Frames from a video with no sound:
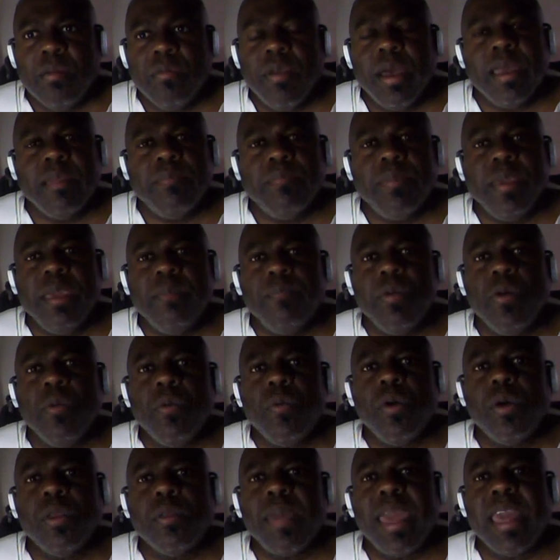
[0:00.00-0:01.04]
right? People
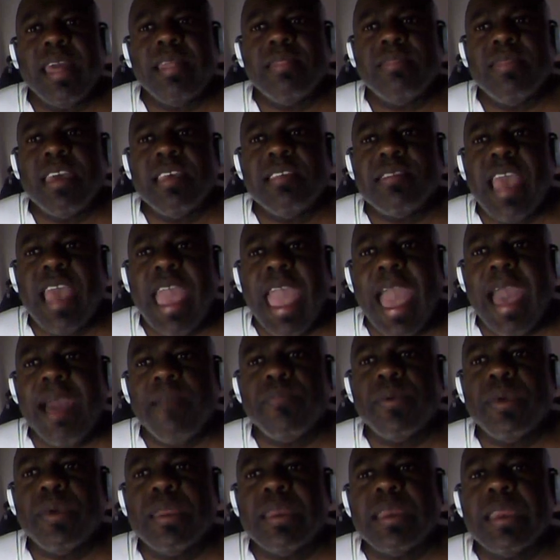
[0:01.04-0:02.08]
want to make things
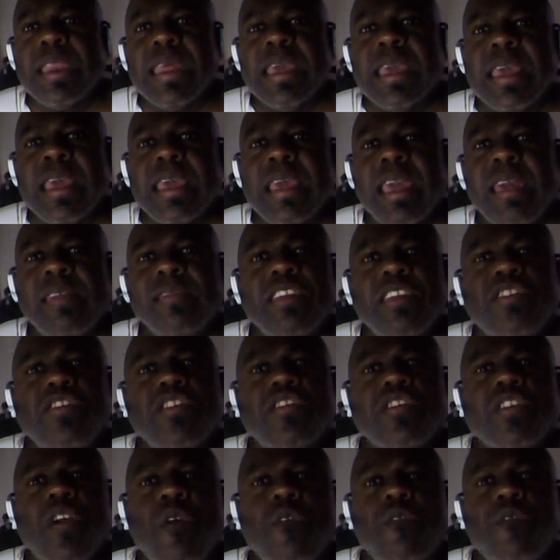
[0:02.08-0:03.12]
happen and they
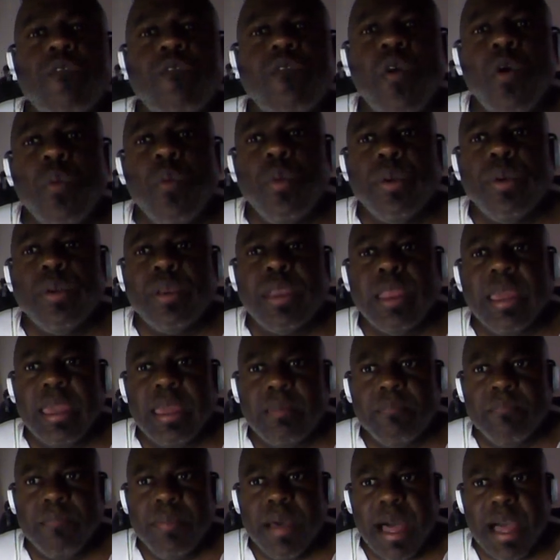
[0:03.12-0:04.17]
just go forward
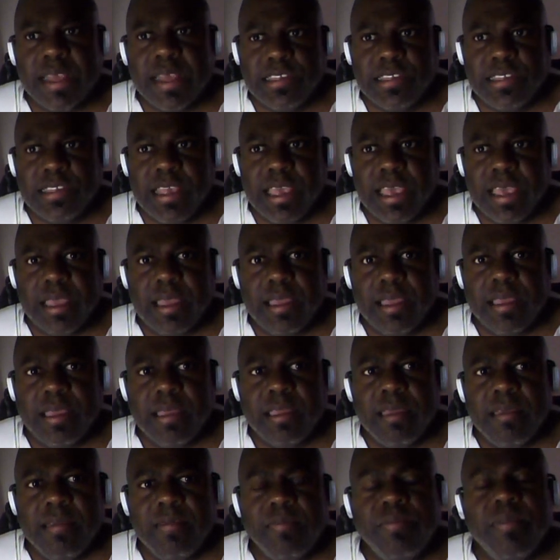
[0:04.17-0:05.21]
in boxing.
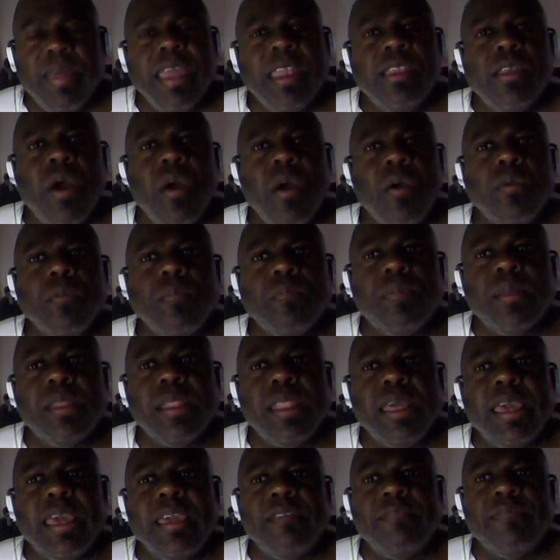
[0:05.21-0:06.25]
They don't
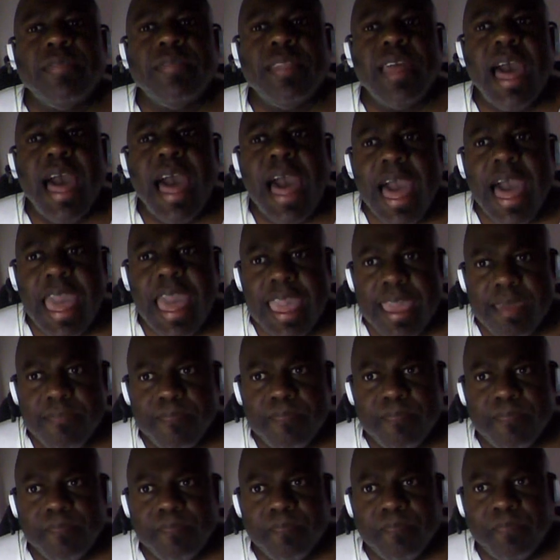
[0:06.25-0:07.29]
believe the hype.
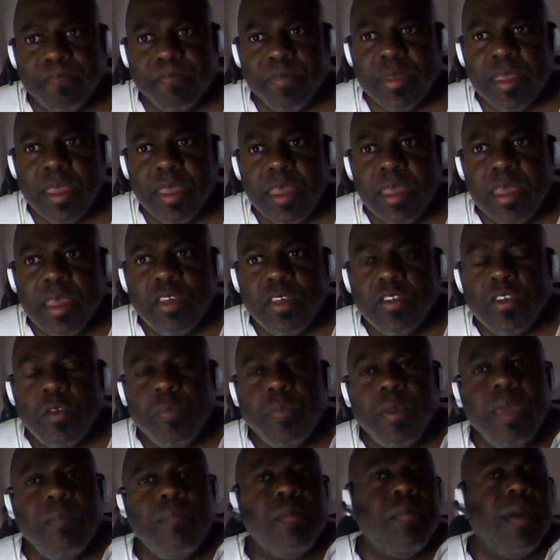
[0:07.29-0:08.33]
So
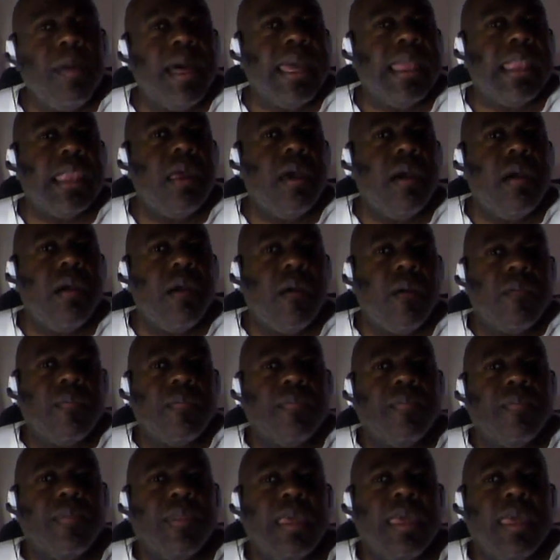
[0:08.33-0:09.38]
people might know
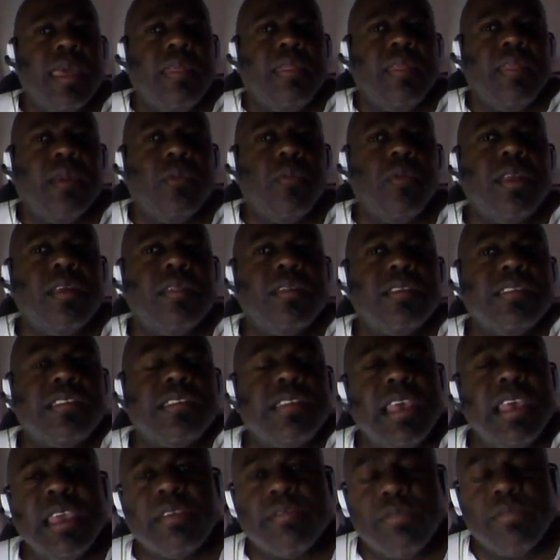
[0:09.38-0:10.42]
that one of the
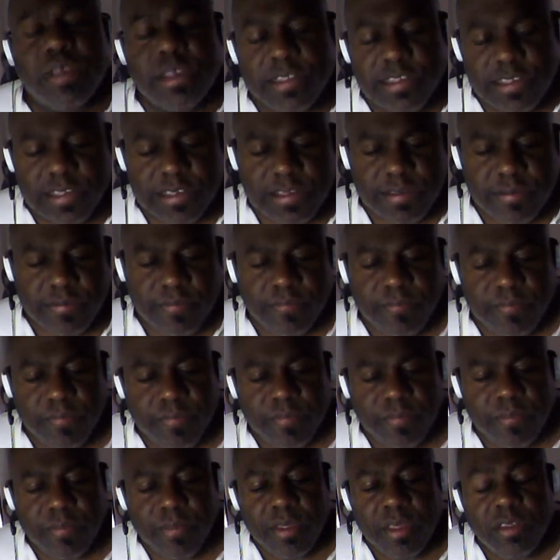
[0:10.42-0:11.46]
secrets
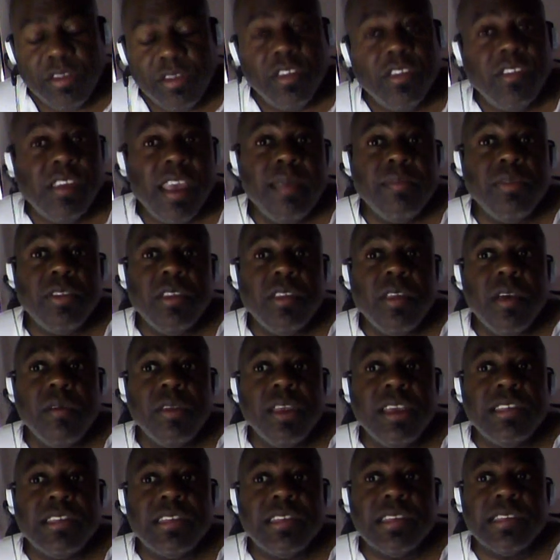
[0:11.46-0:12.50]
to James
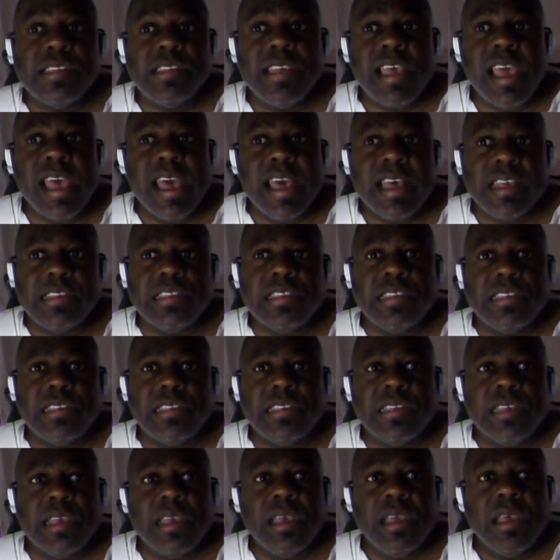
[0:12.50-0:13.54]
Toney's
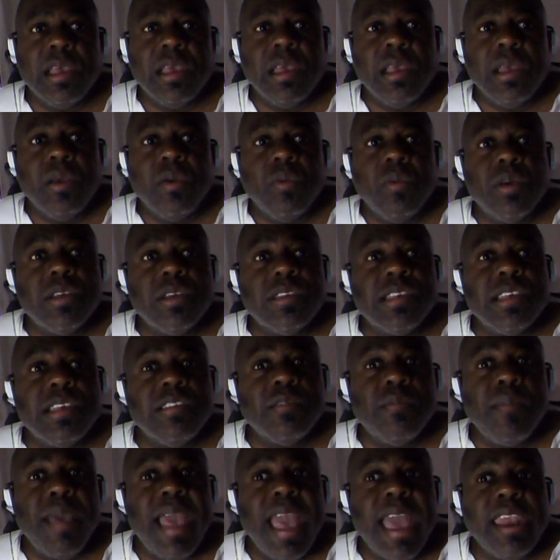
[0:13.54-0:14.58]
success was
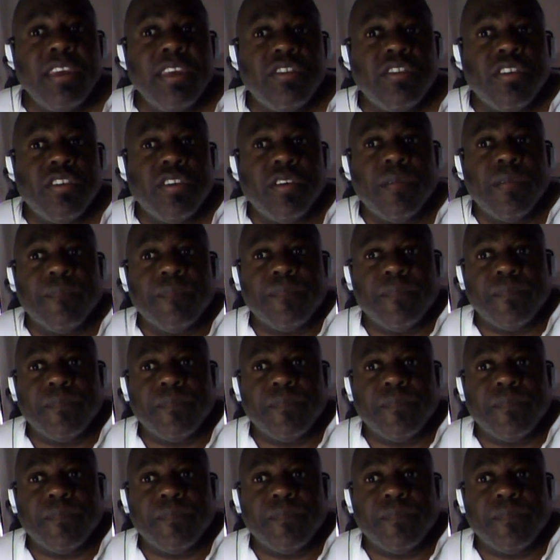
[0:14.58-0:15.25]
his manager,